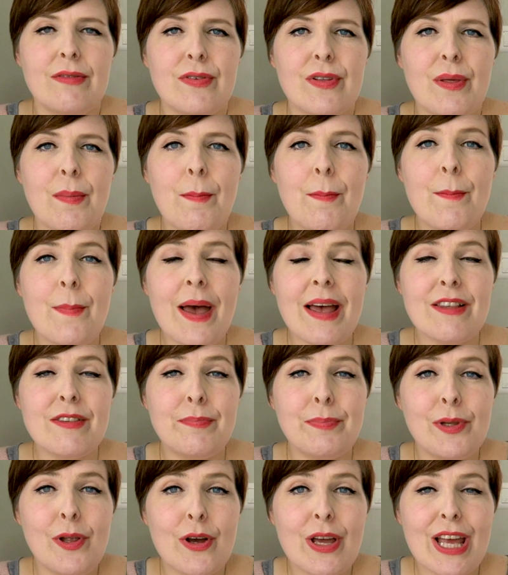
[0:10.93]
For the
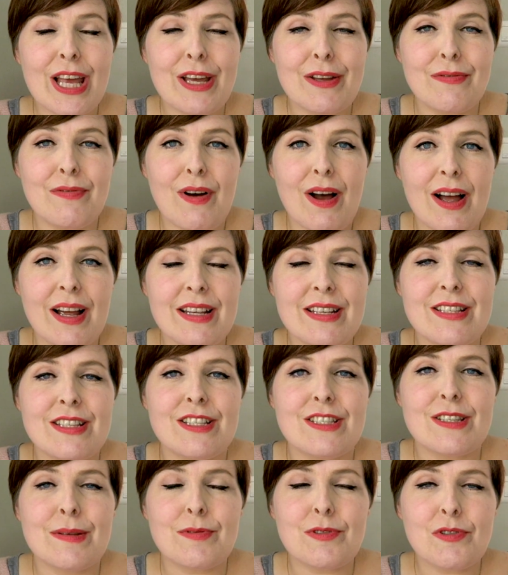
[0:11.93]
best blogging
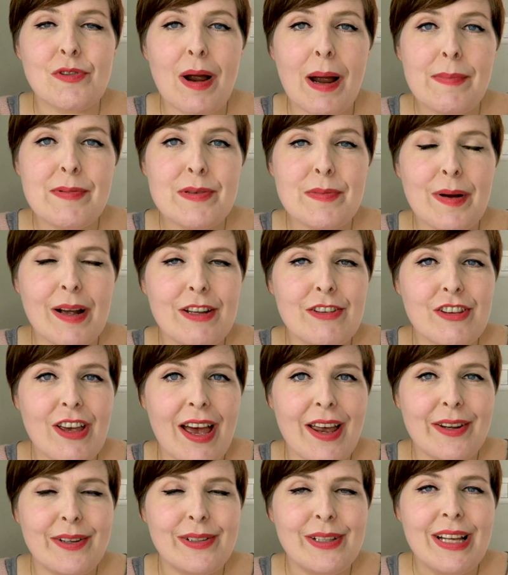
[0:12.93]
advice, subscribe to my
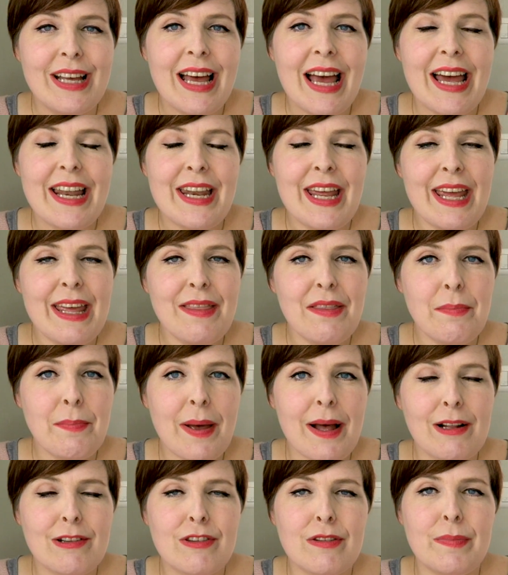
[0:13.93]
channel and hit the
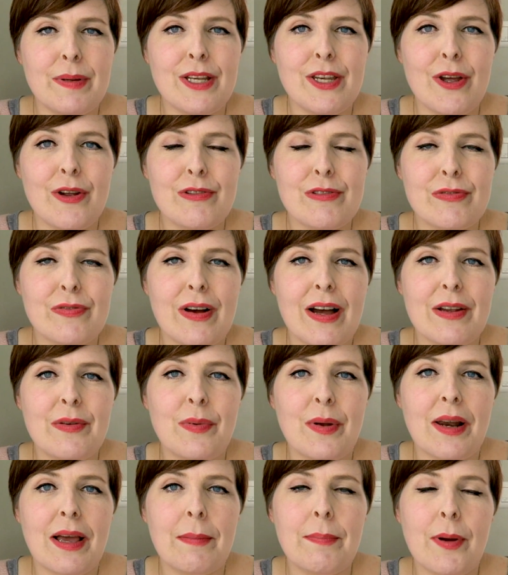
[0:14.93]
bell to be
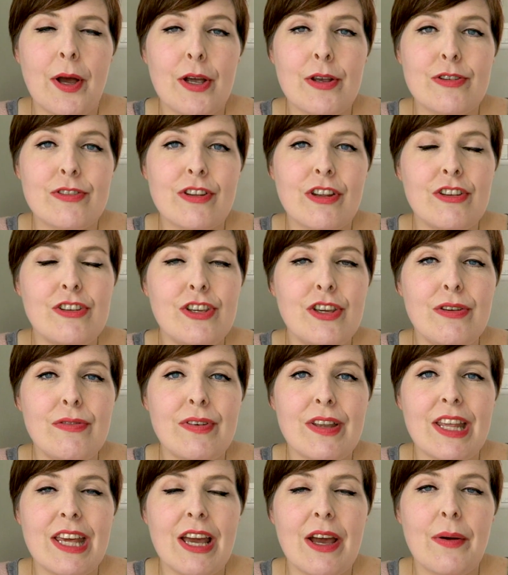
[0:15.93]
notified when I post a new
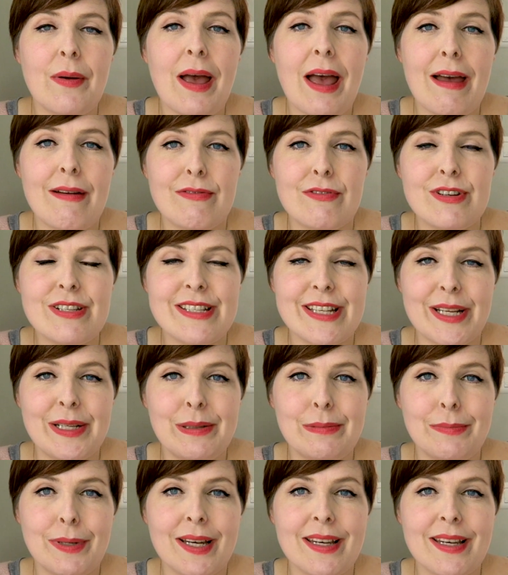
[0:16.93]
video every single